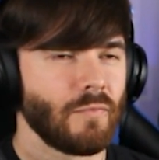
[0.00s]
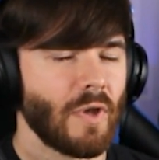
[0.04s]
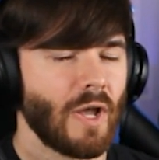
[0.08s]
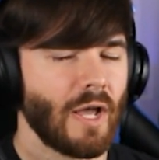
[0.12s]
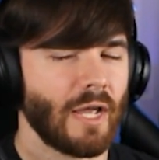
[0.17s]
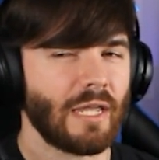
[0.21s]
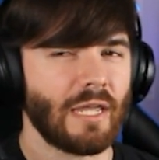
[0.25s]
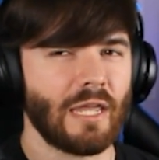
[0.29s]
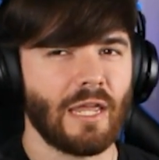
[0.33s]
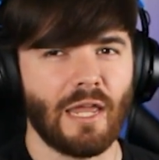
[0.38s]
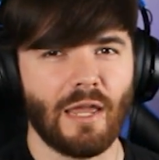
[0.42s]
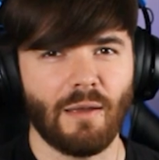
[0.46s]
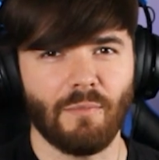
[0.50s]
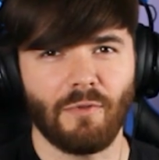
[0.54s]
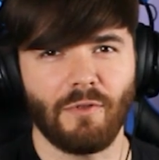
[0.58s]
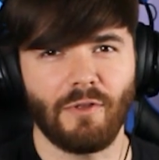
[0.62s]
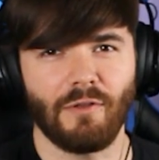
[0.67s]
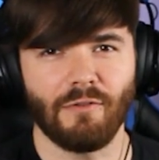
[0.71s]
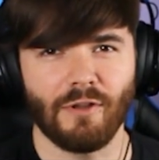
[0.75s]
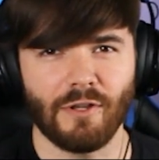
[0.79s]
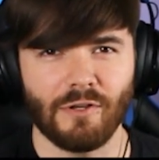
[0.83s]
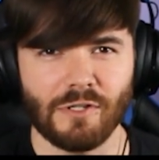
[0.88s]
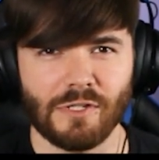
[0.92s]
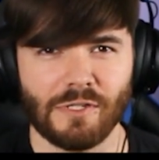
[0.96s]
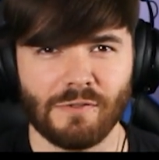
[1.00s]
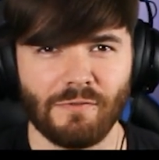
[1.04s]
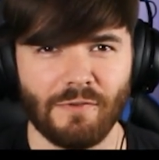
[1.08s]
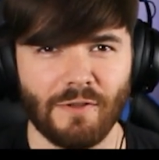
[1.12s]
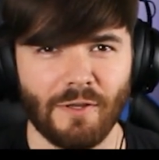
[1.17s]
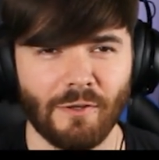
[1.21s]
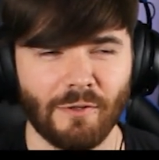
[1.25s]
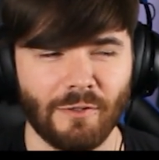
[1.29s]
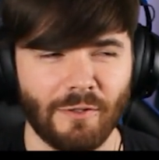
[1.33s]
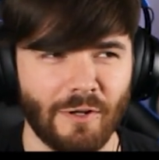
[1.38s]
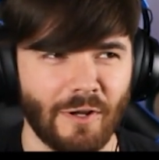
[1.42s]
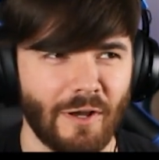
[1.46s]
I can't believe I just
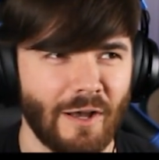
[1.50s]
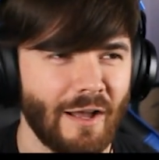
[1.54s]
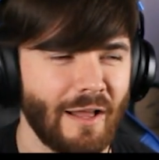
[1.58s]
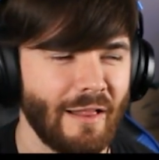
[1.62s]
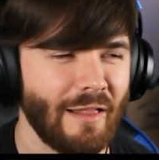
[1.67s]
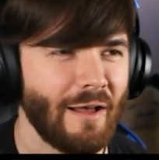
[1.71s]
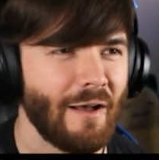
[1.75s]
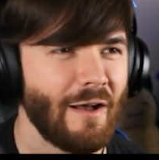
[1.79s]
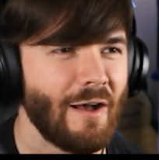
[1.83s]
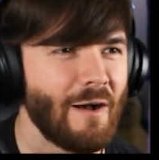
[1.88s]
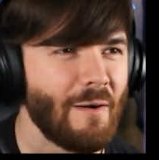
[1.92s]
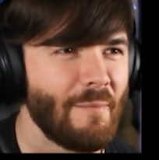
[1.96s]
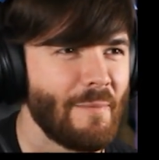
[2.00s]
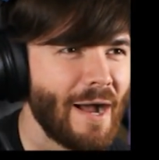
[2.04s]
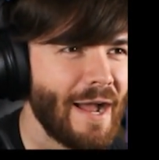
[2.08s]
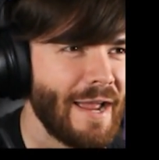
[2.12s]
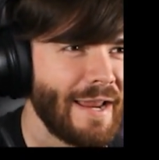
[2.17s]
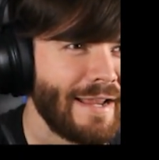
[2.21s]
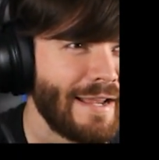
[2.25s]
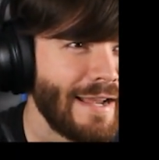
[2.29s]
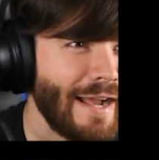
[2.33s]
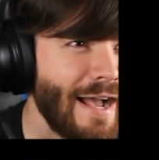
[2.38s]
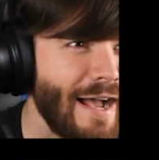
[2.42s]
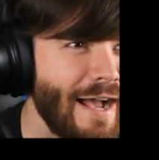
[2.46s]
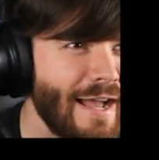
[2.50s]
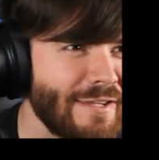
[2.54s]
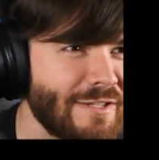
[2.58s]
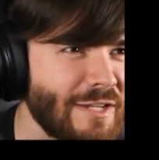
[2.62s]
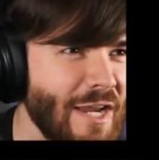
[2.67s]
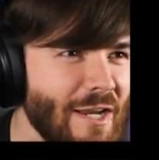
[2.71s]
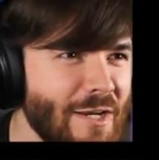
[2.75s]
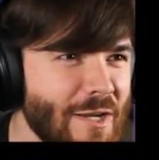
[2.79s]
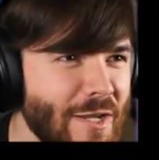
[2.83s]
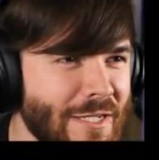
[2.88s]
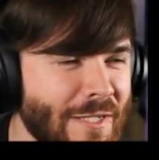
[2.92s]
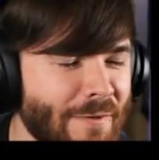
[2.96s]
failed golf. Oh my god,
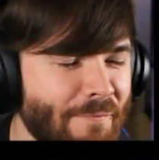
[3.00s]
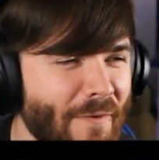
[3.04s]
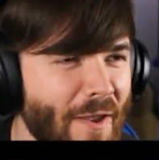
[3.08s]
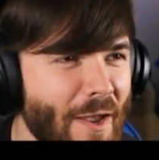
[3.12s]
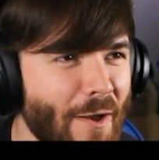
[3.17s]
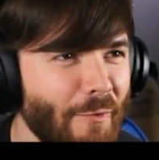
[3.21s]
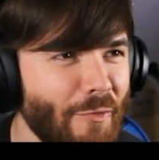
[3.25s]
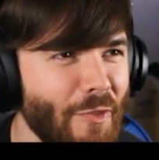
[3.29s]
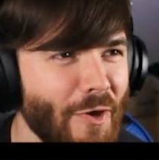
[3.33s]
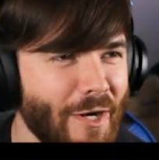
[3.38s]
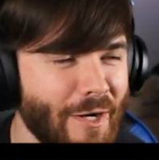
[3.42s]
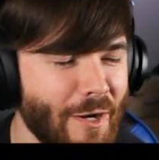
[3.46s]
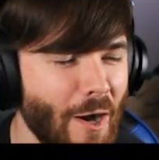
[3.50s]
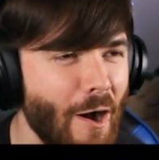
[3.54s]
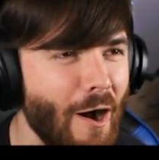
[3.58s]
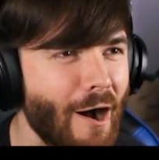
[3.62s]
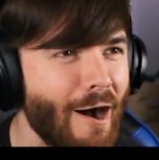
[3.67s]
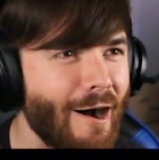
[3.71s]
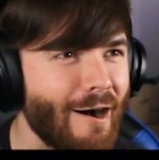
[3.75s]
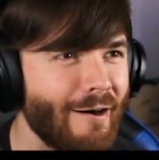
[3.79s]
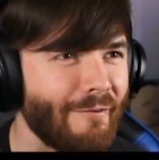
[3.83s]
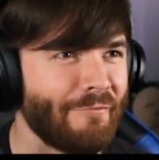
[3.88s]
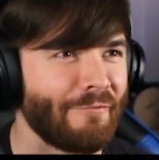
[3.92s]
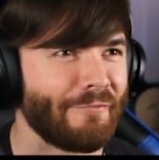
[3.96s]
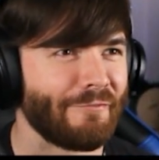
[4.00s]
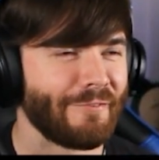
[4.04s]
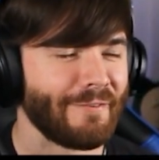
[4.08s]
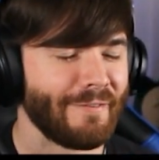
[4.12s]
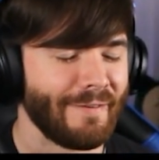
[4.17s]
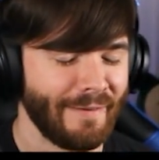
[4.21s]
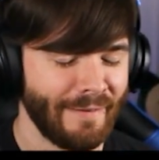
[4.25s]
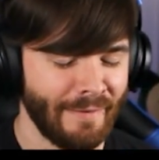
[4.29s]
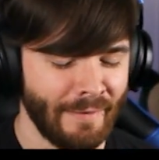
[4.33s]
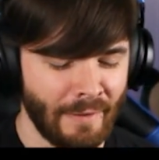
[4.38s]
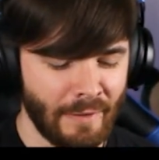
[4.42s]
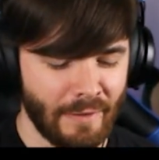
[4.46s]
I just failed the golf!
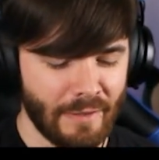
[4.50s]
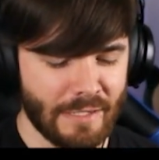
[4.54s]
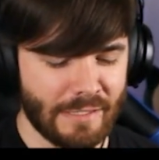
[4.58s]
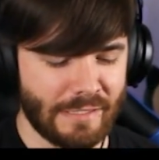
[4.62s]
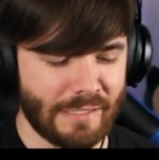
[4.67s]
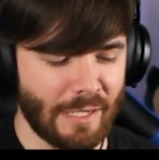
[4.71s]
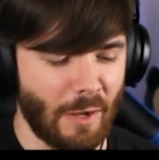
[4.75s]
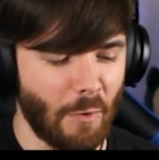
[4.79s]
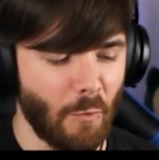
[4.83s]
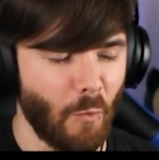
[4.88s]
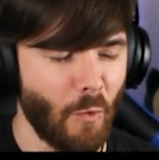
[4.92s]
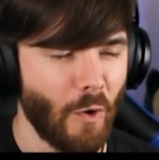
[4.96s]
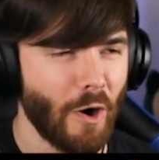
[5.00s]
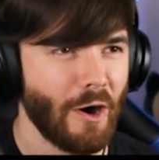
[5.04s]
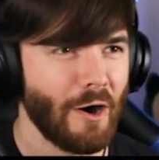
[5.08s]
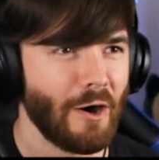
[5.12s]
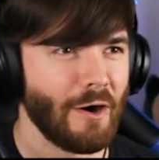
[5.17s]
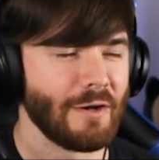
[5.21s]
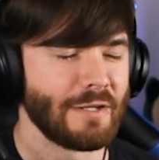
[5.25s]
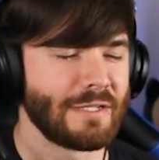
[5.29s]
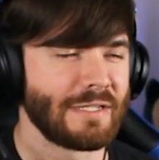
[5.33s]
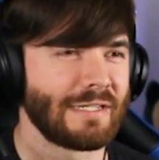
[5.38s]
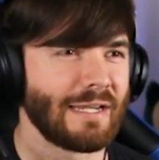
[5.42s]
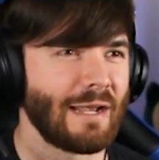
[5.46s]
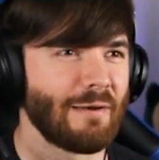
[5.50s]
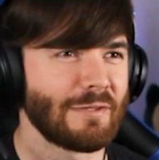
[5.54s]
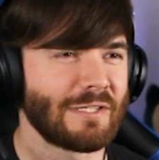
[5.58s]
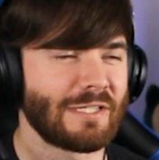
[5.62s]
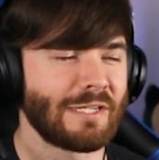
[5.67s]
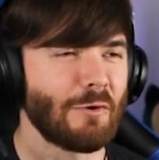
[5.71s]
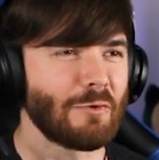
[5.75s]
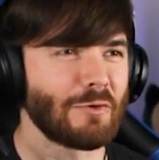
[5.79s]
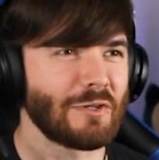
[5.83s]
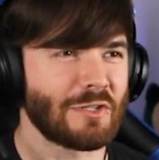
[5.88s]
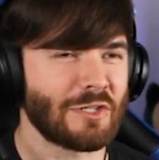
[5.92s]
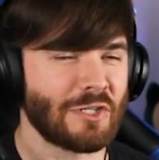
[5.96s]
This is the worst. I was
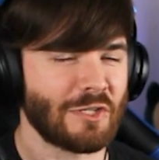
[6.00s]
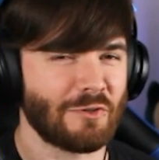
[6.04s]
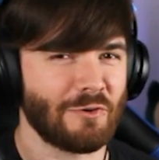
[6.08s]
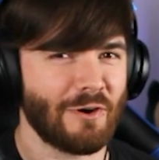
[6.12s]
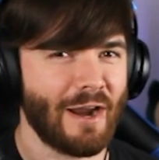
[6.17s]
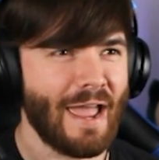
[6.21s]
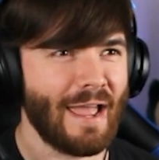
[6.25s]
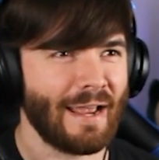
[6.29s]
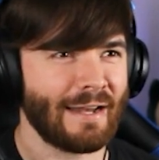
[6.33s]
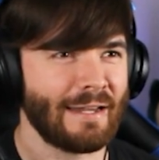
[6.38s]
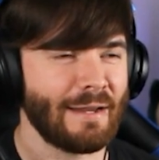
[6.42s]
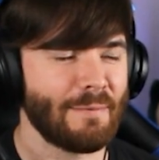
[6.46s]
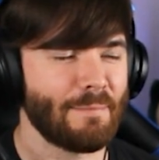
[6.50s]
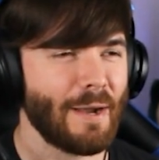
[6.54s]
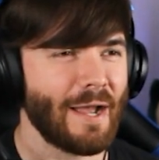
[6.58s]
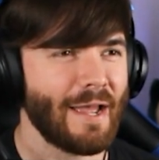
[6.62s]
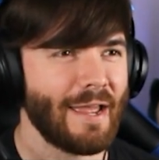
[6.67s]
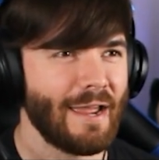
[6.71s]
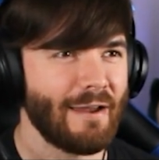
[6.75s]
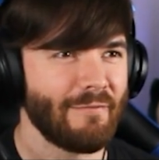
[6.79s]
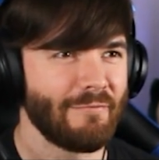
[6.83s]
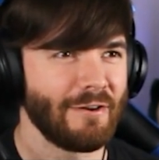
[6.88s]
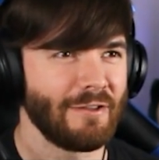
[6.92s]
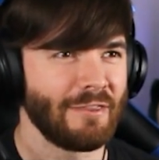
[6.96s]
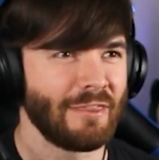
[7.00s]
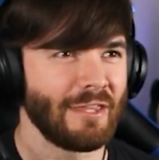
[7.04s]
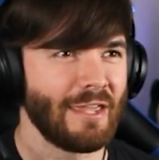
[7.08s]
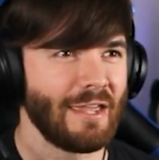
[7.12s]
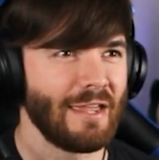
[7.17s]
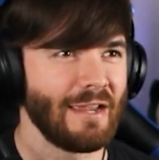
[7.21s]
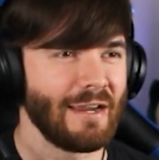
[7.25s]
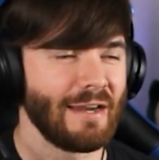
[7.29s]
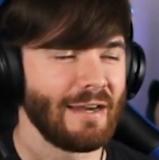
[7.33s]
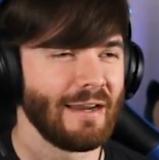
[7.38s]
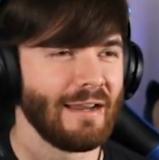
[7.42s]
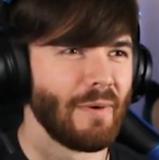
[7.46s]
so distracted by
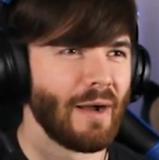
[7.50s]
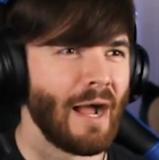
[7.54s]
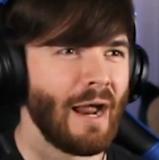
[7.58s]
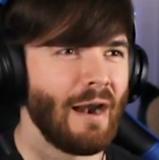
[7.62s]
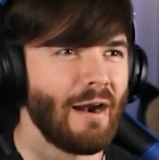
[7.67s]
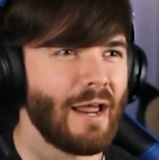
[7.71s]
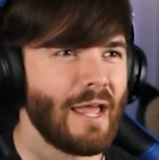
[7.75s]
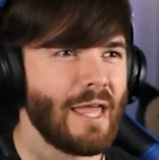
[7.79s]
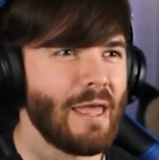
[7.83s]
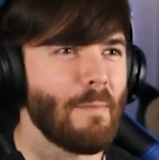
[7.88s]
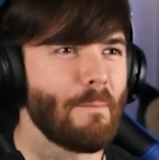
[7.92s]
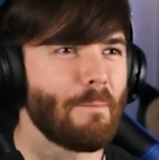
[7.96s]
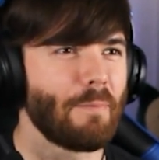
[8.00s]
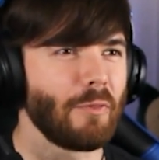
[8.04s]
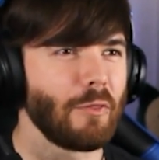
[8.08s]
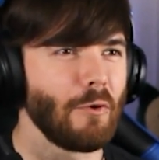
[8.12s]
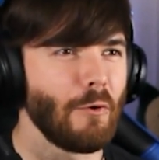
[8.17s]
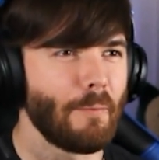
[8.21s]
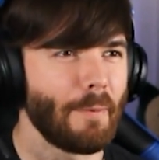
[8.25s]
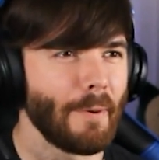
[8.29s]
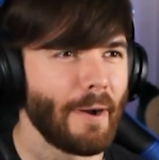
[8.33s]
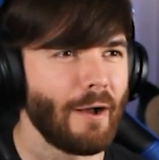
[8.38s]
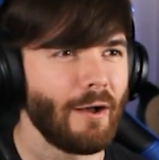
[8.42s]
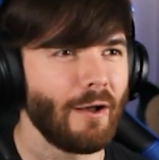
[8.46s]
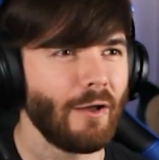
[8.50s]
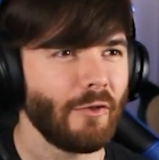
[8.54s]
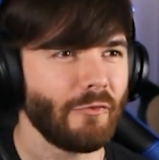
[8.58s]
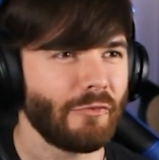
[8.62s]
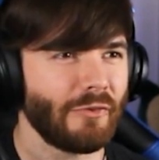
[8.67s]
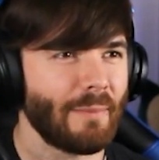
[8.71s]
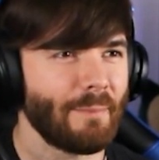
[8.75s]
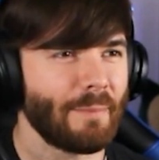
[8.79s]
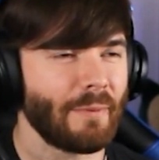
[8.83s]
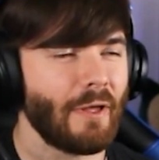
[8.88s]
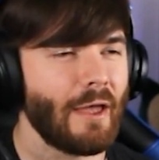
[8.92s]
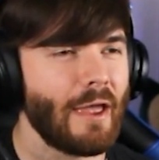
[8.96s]
everything. How do I get blue balls?
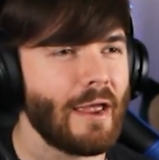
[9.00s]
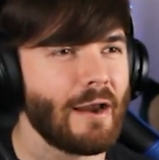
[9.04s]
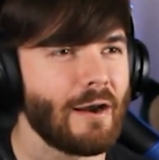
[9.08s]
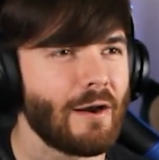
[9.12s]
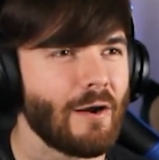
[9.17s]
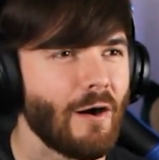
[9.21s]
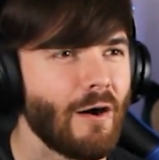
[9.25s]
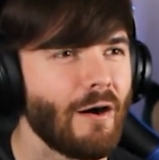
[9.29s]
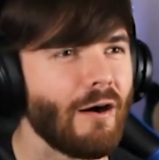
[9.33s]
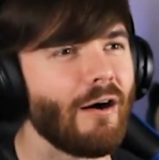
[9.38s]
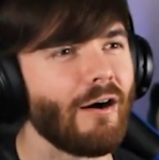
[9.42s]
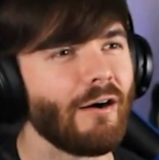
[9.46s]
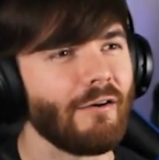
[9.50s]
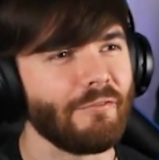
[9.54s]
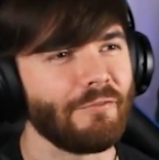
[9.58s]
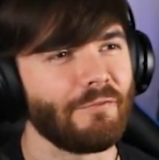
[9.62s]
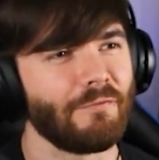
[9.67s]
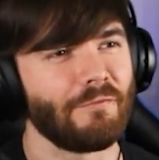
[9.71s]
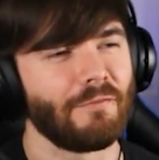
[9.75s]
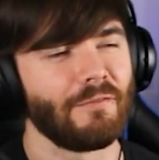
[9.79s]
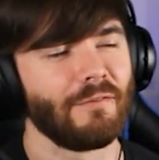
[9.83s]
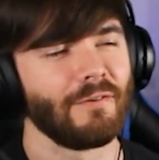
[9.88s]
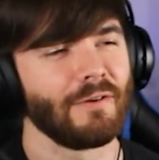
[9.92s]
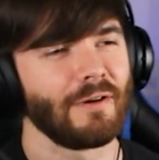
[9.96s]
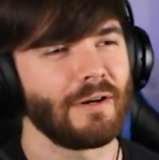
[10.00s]
I'm playing golf.